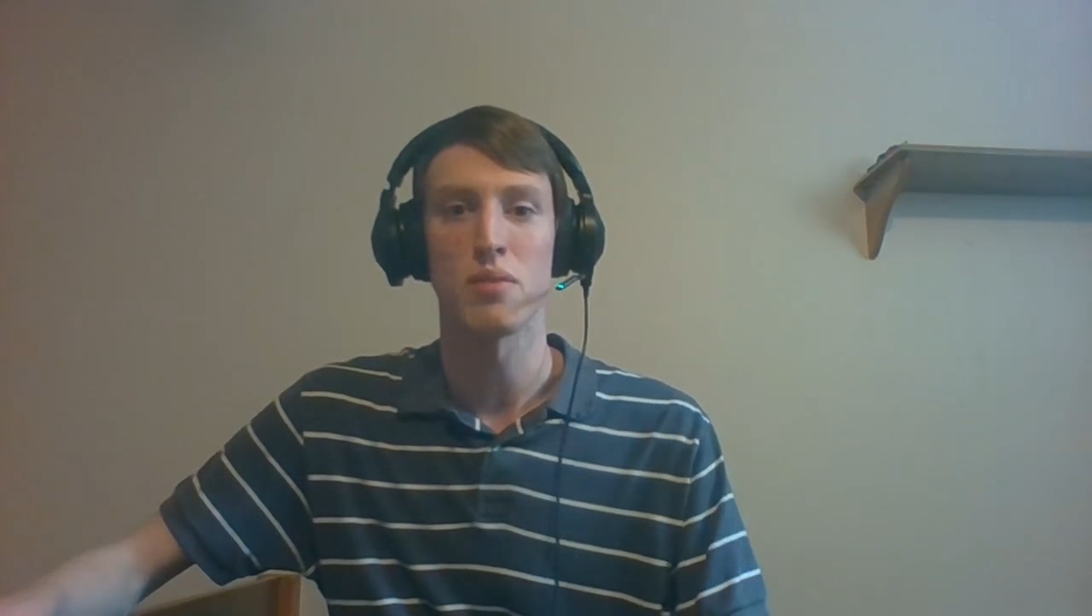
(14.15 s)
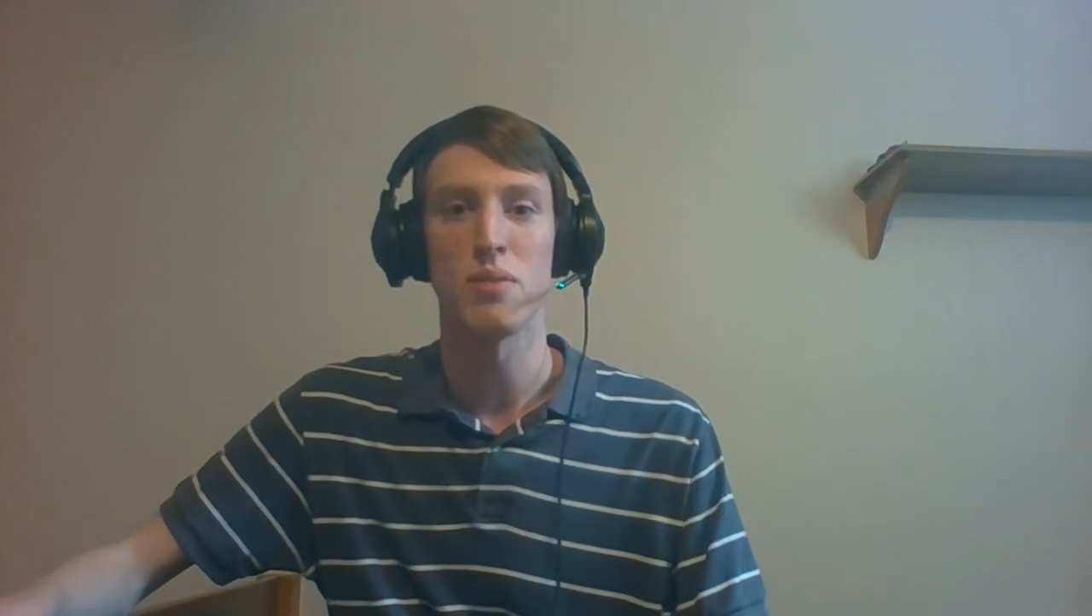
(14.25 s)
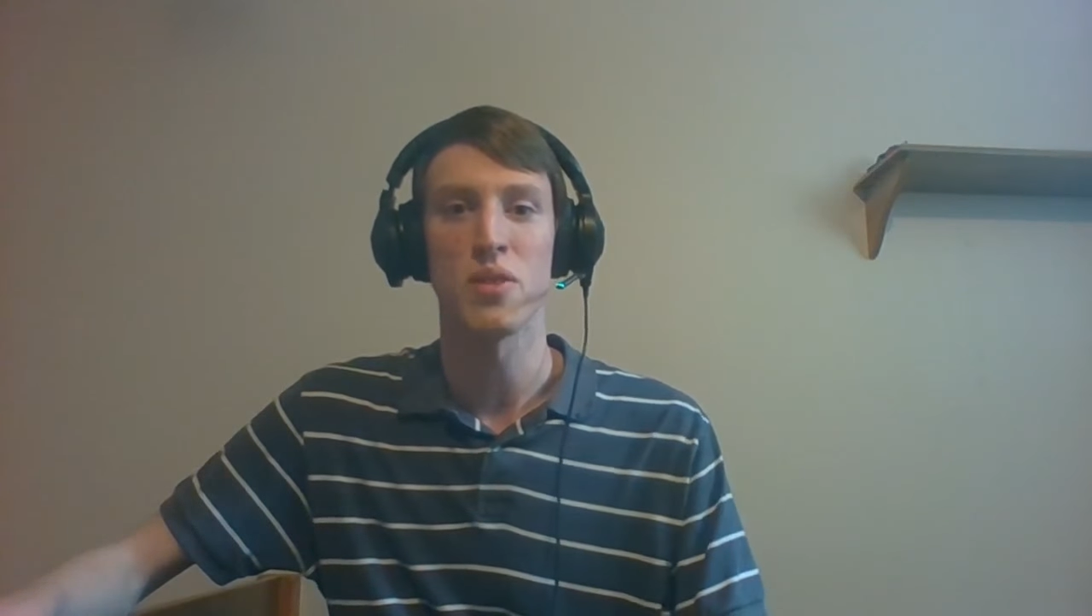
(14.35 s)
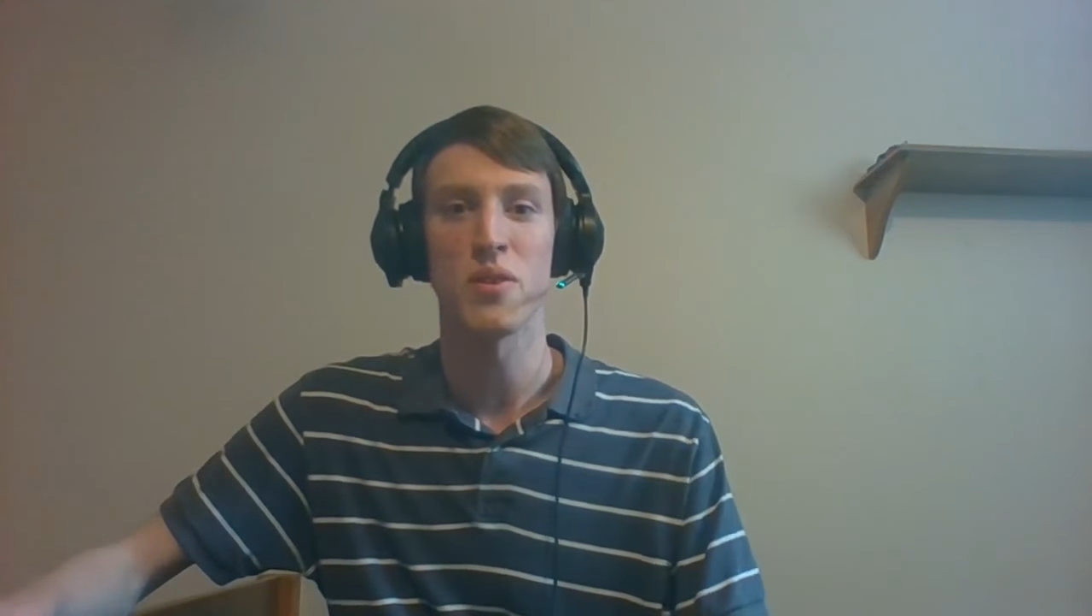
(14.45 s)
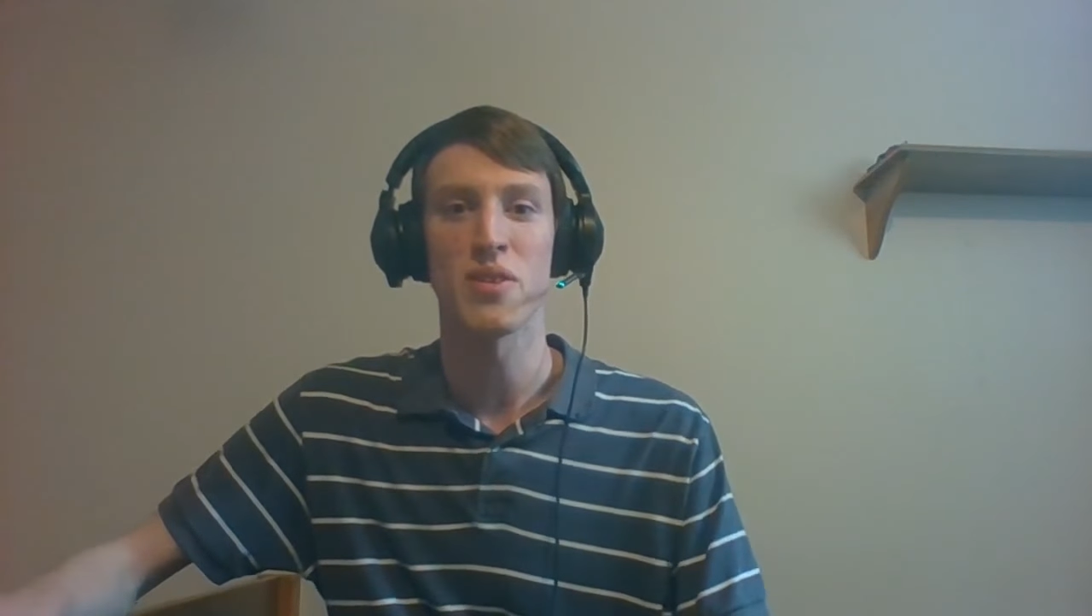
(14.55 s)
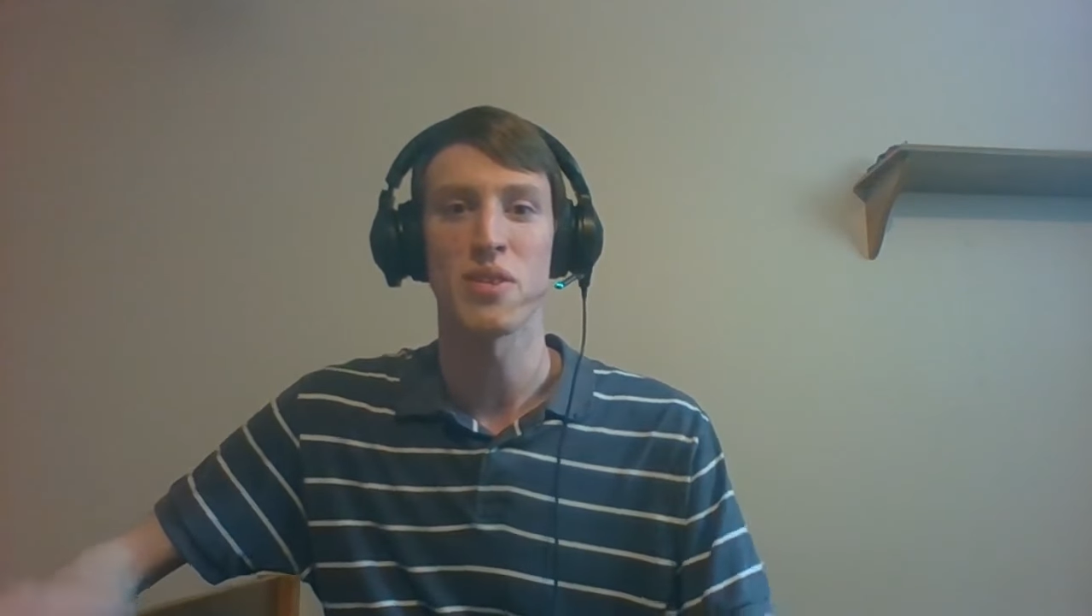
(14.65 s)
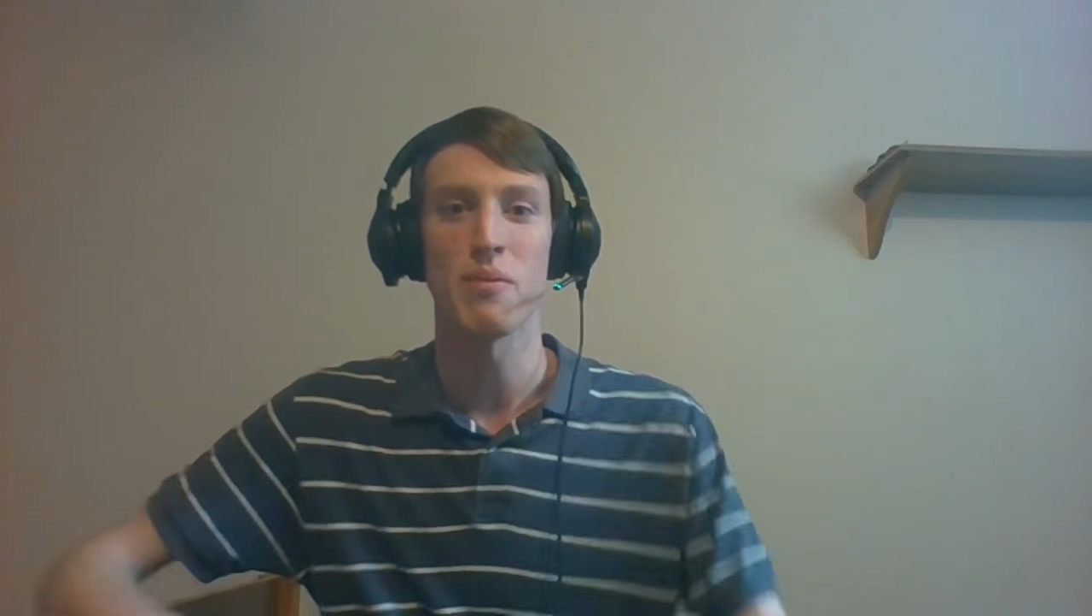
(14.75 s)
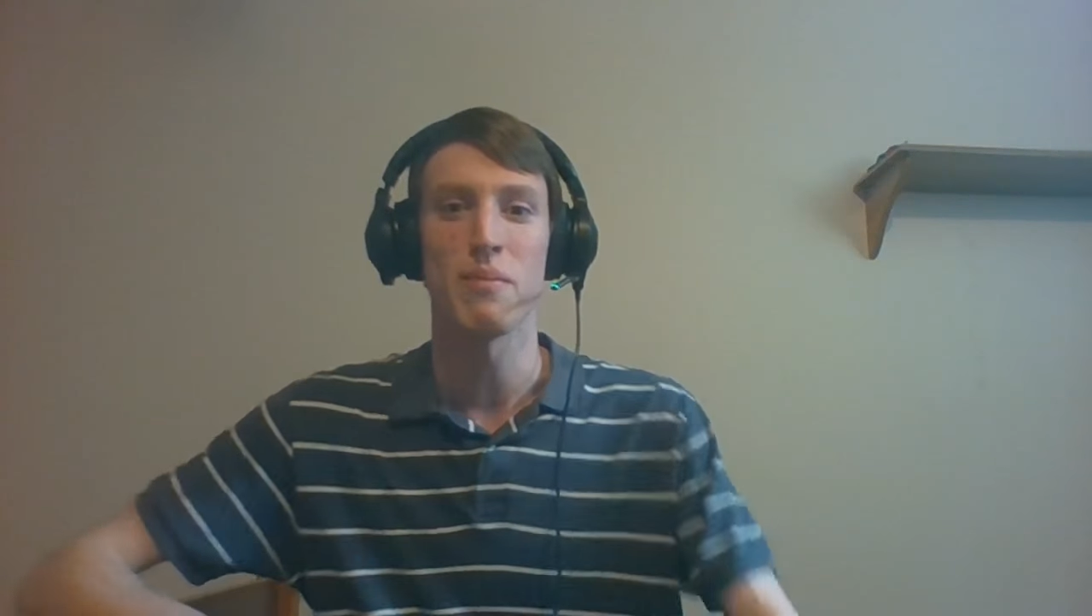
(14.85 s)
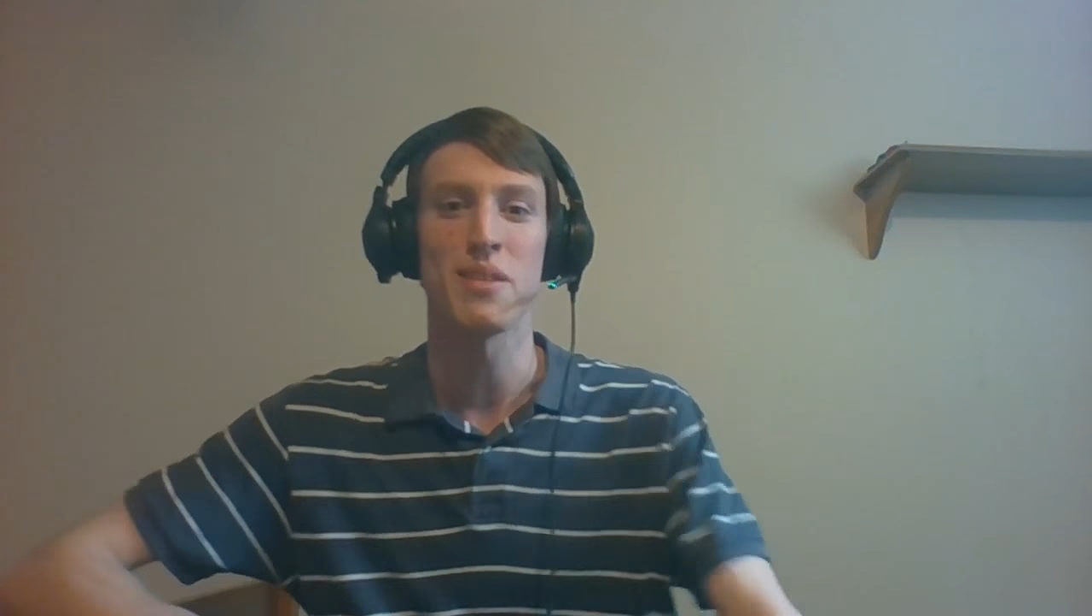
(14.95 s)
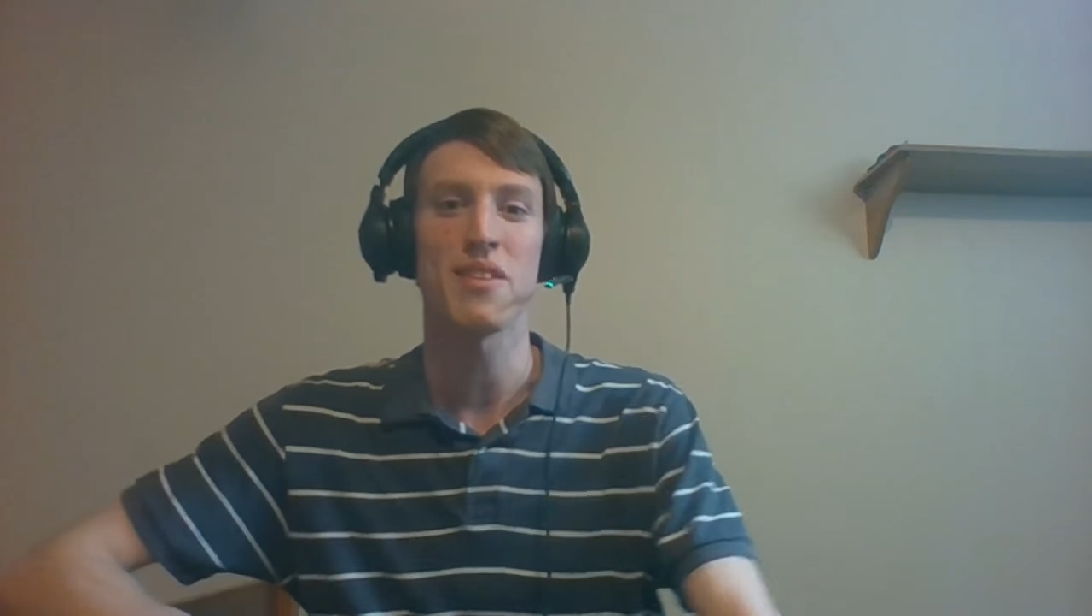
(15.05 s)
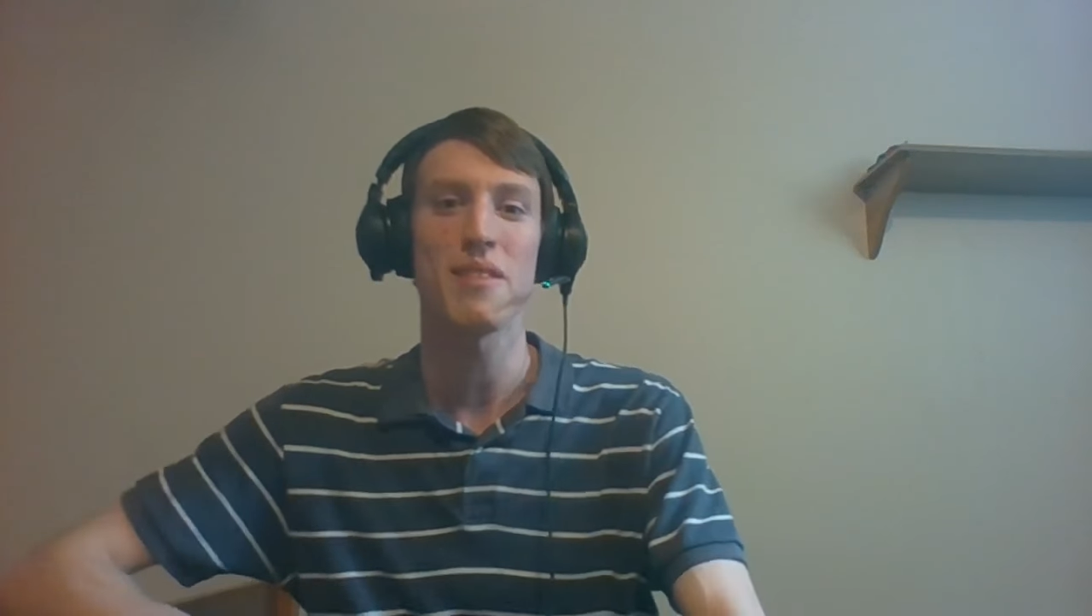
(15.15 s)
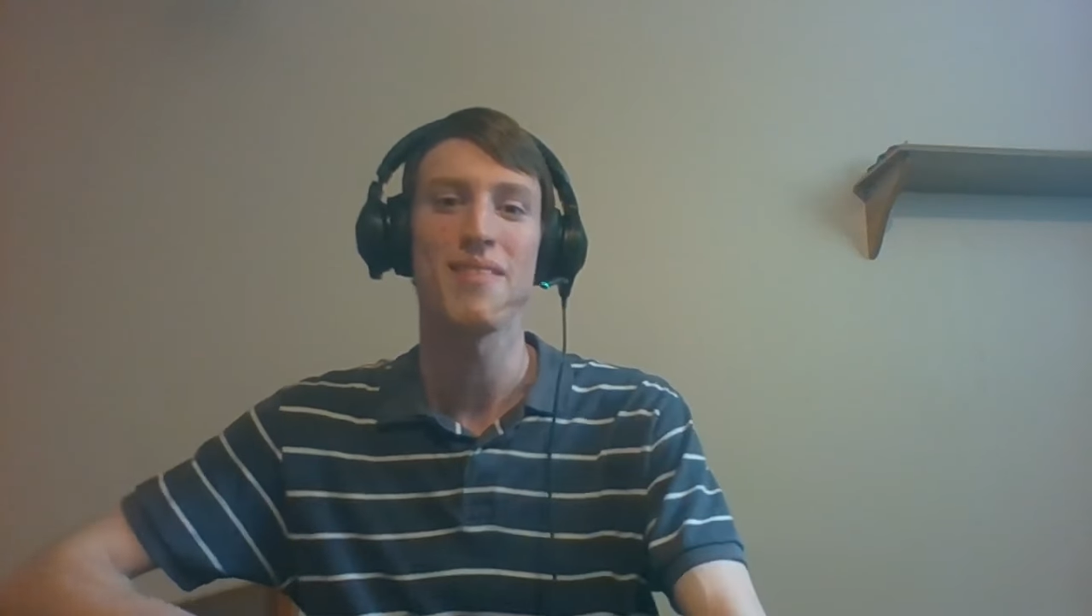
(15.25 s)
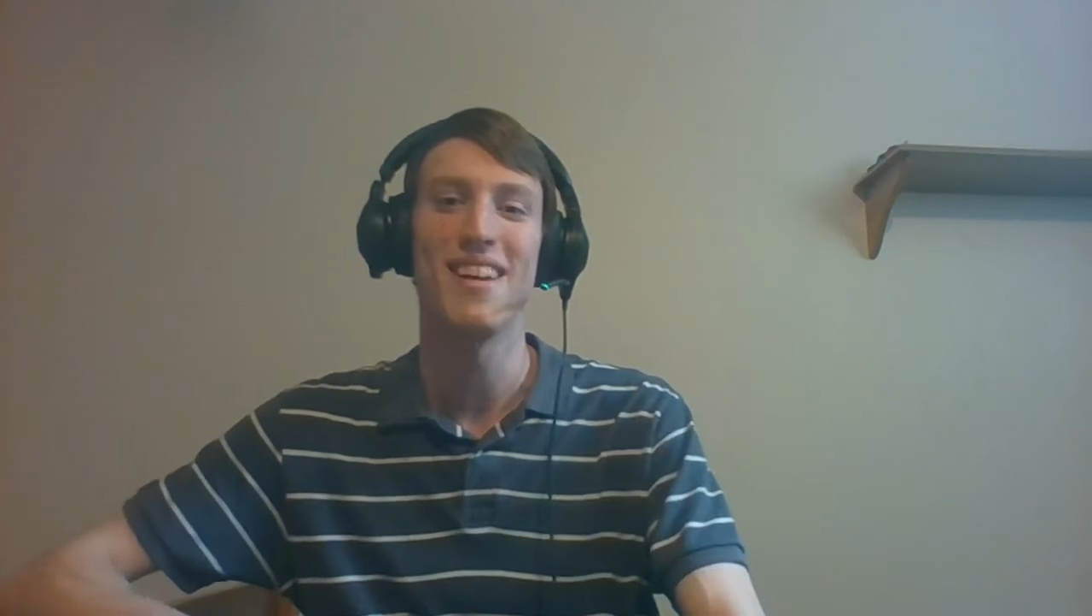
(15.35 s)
mysteriously went missing.